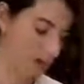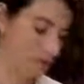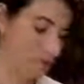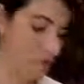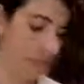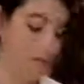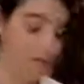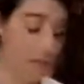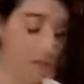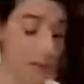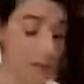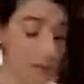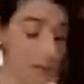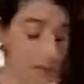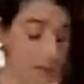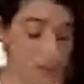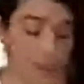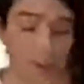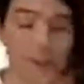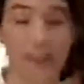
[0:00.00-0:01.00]
Different people have
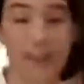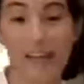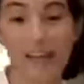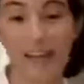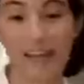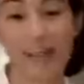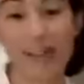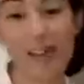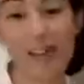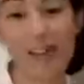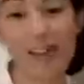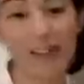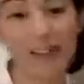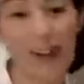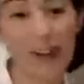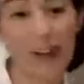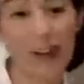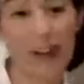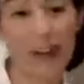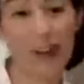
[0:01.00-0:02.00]
different techniques
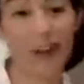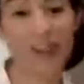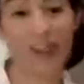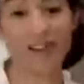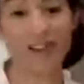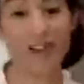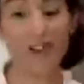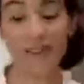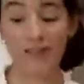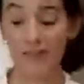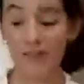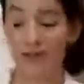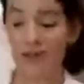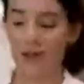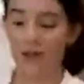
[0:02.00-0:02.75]
to